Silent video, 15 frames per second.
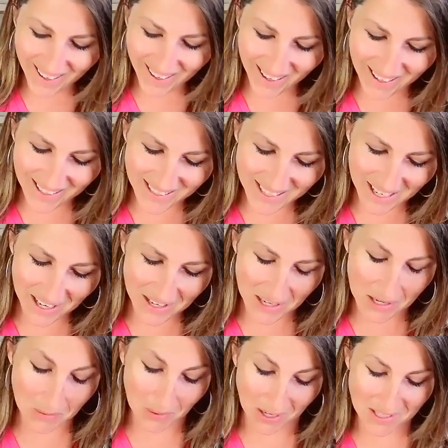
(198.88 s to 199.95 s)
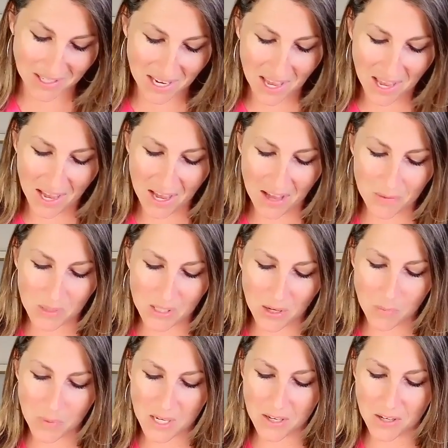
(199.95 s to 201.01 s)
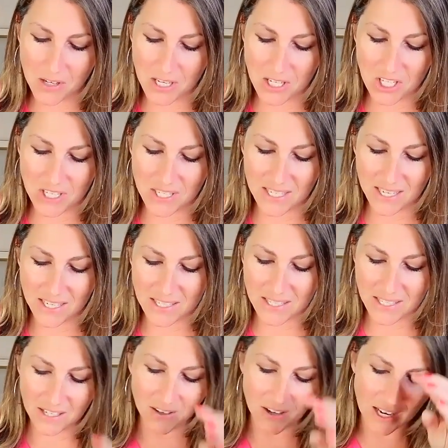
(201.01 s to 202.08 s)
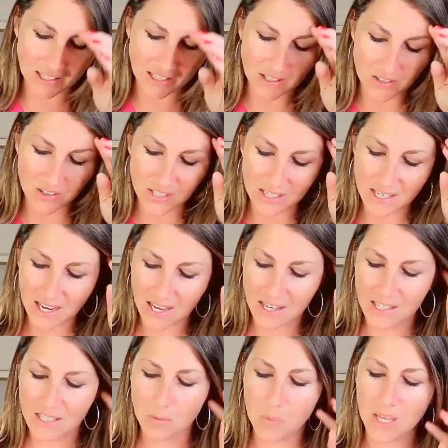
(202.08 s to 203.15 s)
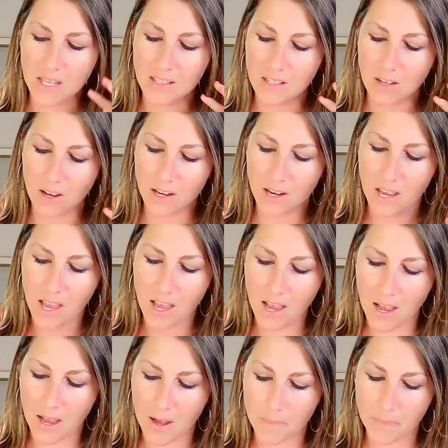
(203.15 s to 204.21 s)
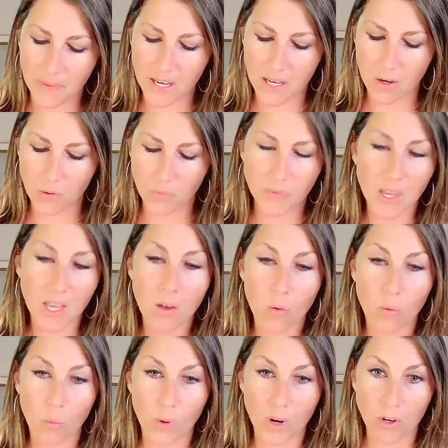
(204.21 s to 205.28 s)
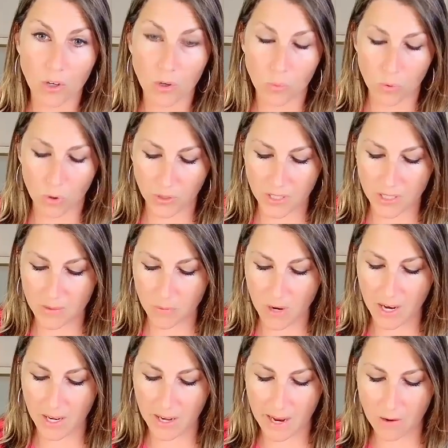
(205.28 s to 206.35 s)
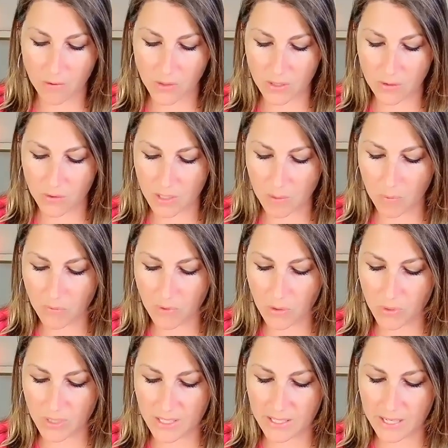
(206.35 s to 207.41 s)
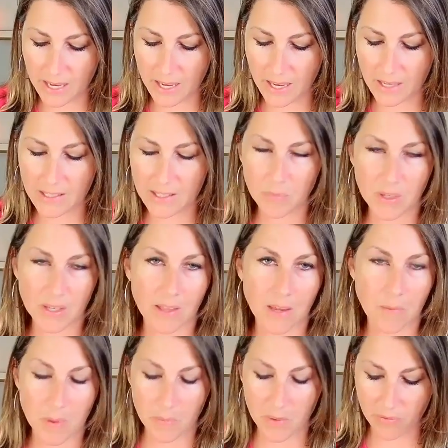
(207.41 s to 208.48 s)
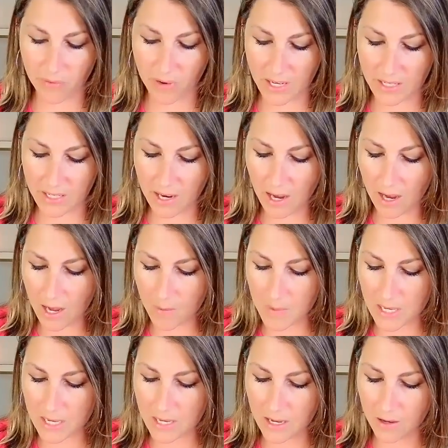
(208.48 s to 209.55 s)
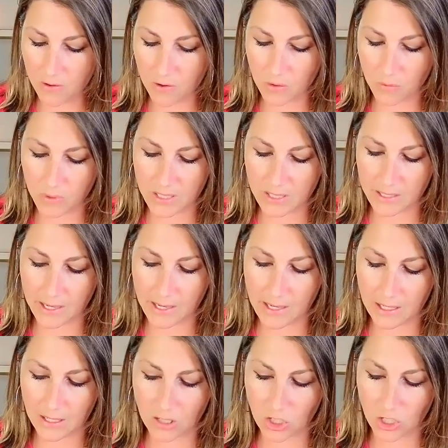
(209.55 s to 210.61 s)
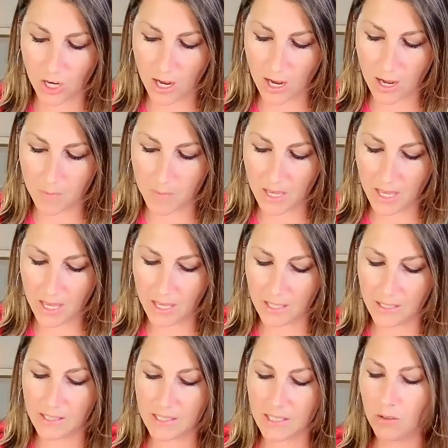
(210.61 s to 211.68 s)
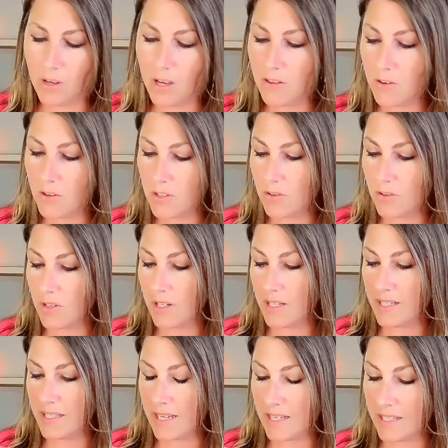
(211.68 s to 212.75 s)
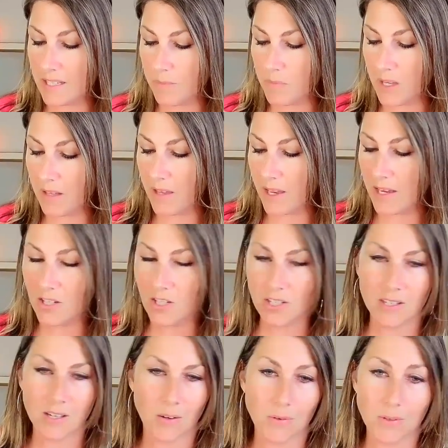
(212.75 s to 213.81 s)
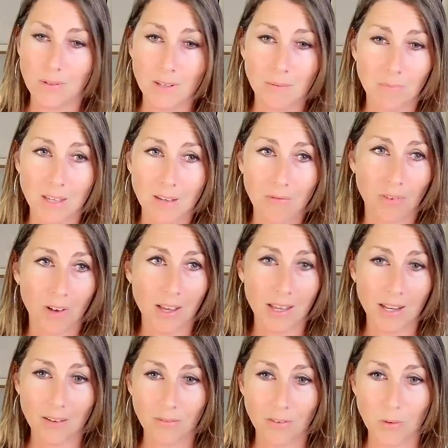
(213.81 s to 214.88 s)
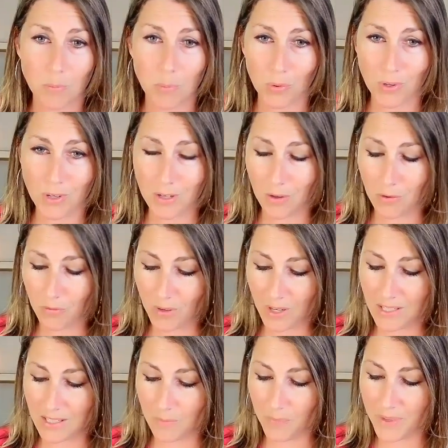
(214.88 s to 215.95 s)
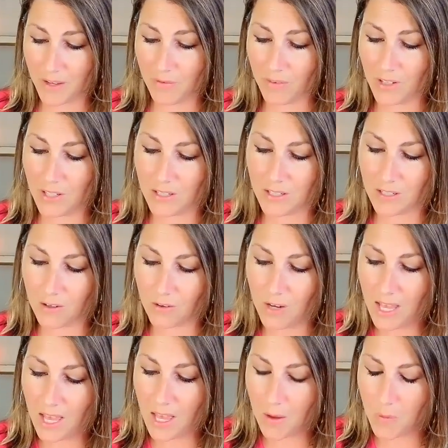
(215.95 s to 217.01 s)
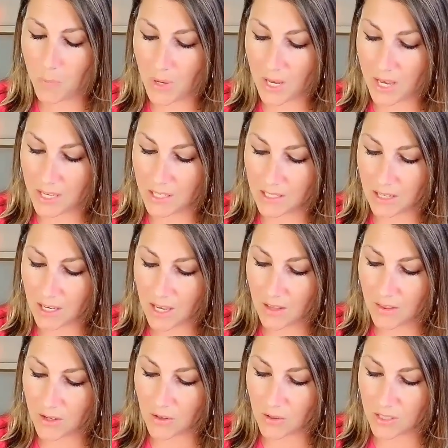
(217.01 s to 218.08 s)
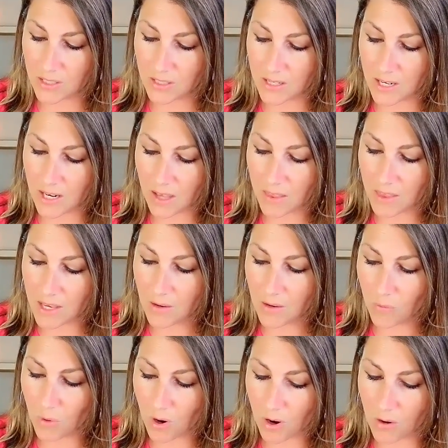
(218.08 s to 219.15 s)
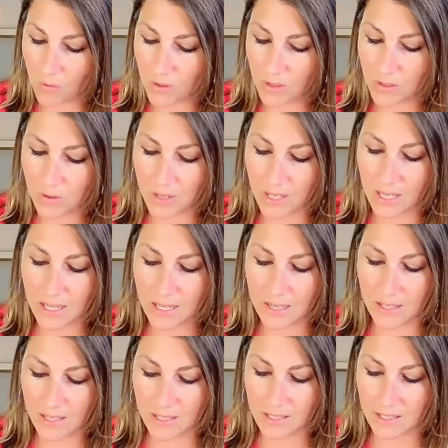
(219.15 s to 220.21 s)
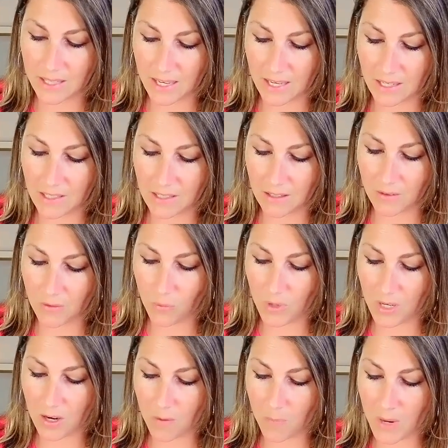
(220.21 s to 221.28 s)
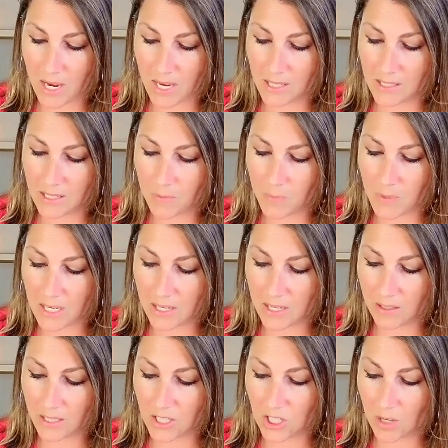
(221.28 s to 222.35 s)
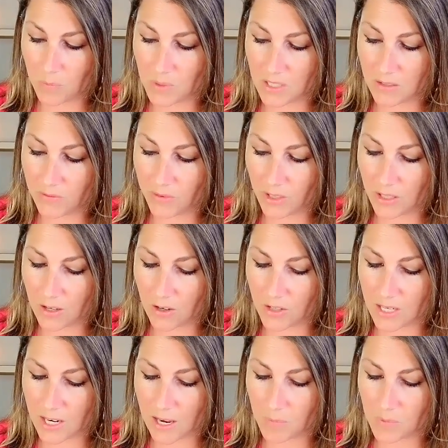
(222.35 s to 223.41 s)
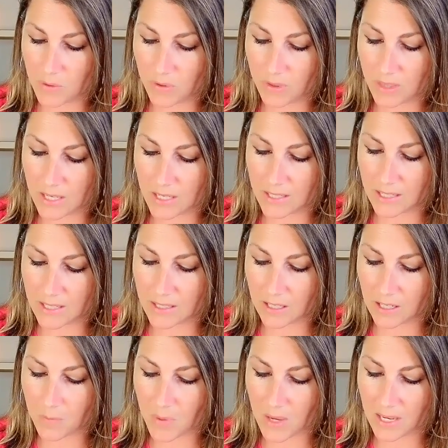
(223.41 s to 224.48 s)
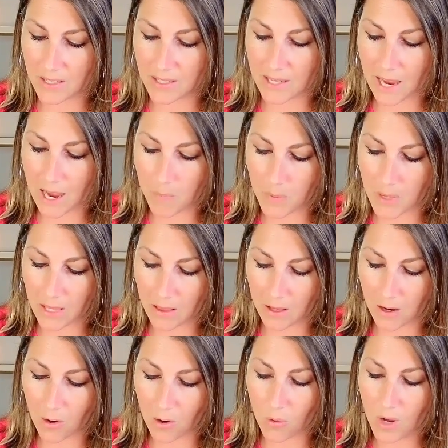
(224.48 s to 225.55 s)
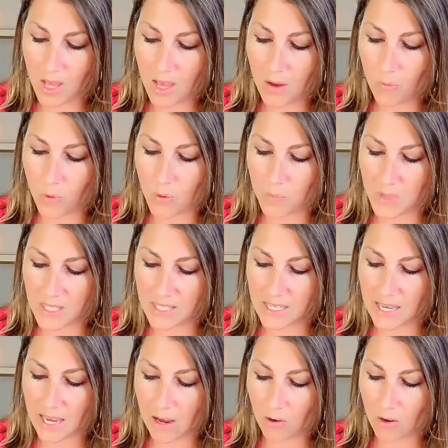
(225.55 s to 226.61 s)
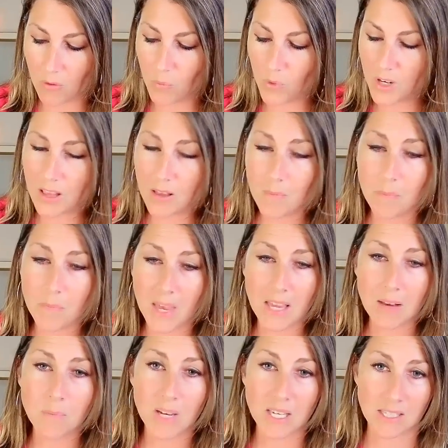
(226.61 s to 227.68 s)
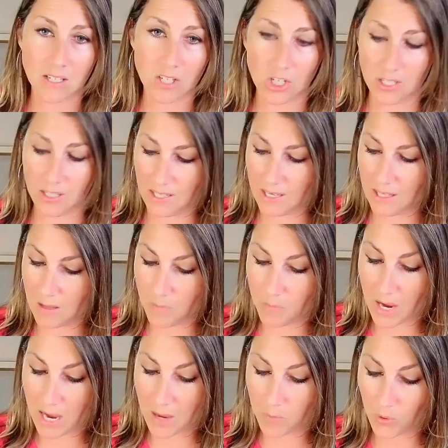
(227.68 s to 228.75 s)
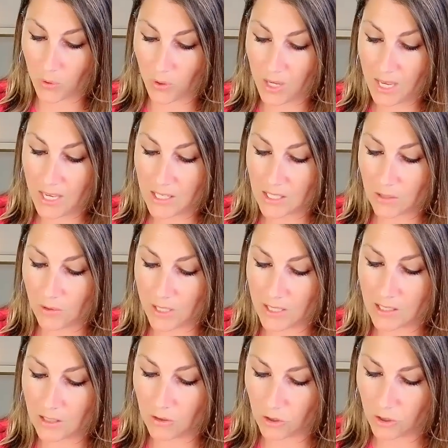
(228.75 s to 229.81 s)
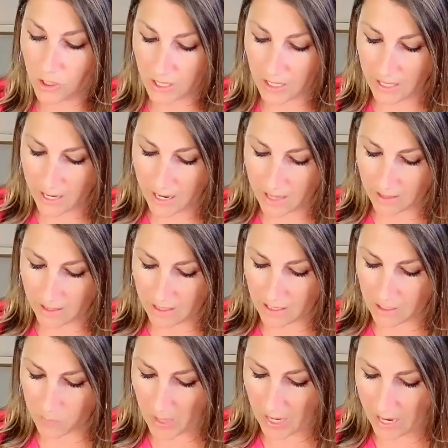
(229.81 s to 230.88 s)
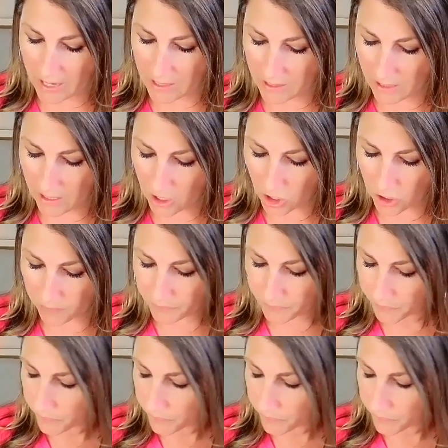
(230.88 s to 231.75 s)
And anyways, so I'd be curious, she said, to see your answers. It kind of depends on, you know, where your world is right now. So some of you would say something like maybe find a hobby. Others would say get a job. And still others are going to say something like just go do something fun. If you're bored, go find something fun to do. But there's nothing wrong with doing any of these things when our mind immediately jumps to filling our times with things that's going to make us happy, though. We're missing out on one of the main messages in the Bible. So let's look at this passage.